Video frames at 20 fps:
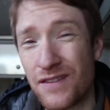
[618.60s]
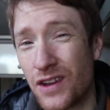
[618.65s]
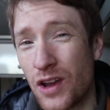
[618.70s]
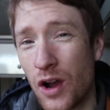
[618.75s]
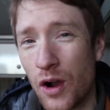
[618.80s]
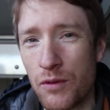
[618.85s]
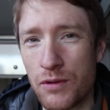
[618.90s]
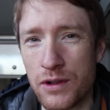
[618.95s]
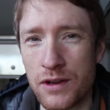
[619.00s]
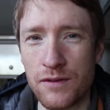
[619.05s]
i've
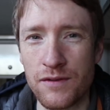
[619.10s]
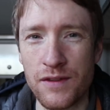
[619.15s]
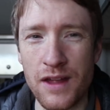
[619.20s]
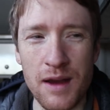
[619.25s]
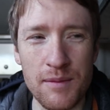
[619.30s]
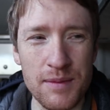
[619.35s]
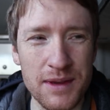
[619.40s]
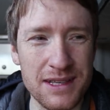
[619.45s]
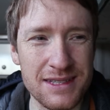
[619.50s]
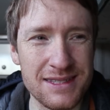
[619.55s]
got rid of
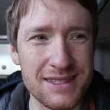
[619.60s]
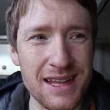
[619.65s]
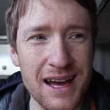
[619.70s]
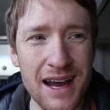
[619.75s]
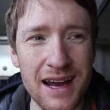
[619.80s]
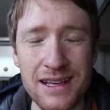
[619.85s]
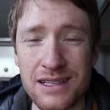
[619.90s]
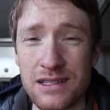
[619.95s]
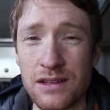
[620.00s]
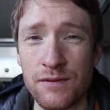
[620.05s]
that because
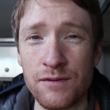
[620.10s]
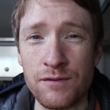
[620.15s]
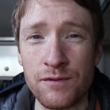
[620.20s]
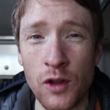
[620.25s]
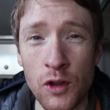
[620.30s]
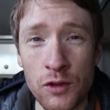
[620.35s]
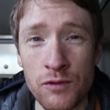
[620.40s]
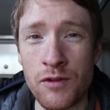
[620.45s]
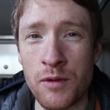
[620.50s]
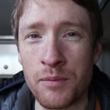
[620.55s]
that is a
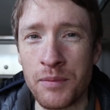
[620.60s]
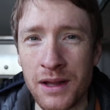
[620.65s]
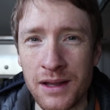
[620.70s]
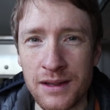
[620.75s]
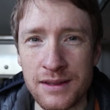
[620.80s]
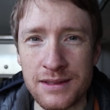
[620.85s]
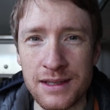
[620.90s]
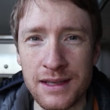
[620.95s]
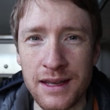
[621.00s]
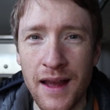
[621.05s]

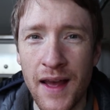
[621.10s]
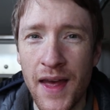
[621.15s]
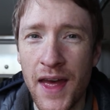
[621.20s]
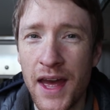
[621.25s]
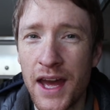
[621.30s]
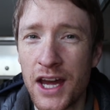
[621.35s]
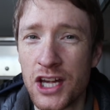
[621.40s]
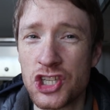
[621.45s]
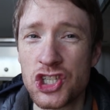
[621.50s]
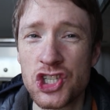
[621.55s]
vulnerability
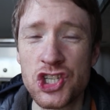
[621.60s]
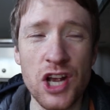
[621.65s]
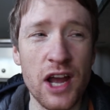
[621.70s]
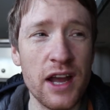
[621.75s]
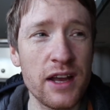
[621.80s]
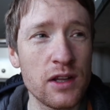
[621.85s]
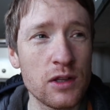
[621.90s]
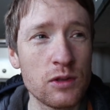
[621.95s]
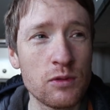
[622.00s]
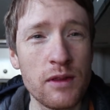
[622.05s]
a
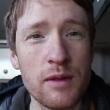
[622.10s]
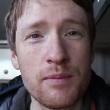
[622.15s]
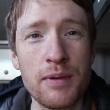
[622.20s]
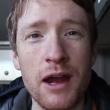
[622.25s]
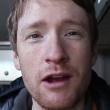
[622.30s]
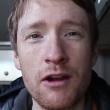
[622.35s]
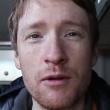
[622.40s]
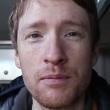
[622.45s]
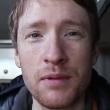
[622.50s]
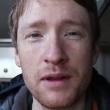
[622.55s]
child with a
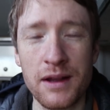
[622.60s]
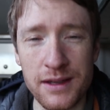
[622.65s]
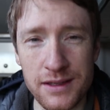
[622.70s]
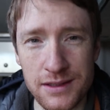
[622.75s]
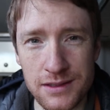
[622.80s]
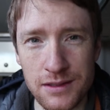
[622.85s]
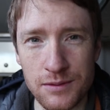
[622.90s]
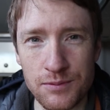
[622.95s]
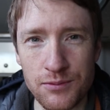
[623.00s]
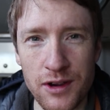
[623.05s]
pair of
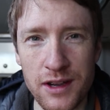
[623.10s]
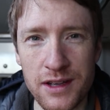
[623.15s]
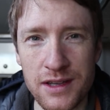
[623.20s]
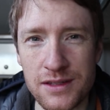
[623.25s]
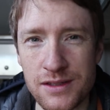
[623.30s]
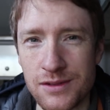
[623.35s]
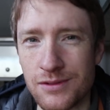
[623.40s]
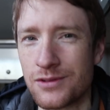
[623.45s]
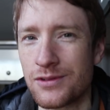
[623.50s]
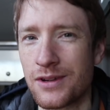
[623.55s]
pliers could break
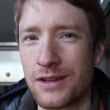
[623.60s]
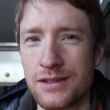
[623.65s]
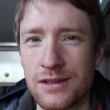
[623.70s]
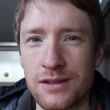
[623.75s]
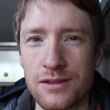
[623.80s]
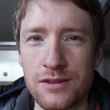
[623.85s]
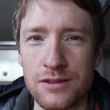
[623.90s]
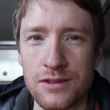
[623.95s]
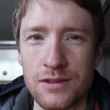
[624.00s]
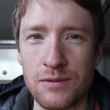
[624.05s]
into a
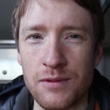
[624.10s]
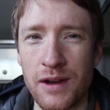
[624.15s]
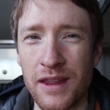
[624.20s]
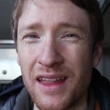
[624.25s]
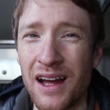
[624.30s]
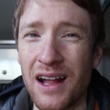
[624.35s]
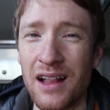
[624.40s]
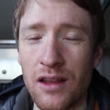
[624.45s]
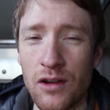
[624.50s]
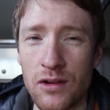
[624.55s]
transit custom when
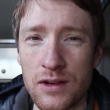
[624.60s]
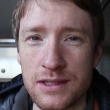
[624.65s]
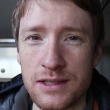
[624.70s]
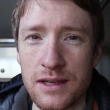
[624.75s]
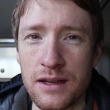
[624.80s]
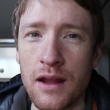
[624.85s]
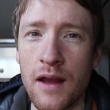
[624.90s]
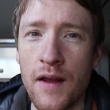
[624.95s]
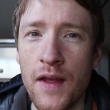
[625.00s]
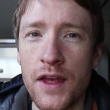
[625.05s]
that locks
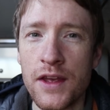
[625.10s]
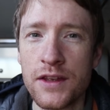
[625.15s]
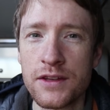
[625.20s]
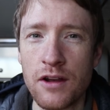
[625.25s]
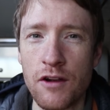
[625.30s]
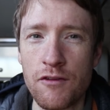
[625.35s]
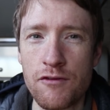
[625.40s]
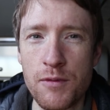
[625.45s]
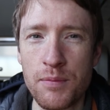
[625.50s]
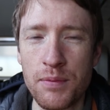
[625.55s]
in
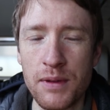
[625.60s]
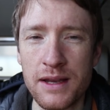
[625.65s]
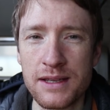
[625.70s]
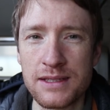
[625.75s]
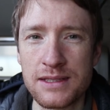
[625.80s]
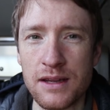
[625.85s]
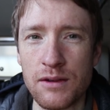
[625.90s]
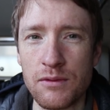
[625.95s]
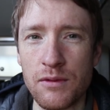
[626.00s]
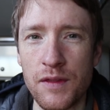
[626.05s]
so i've
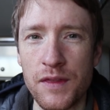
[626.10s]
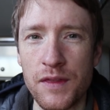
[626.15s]
replaced it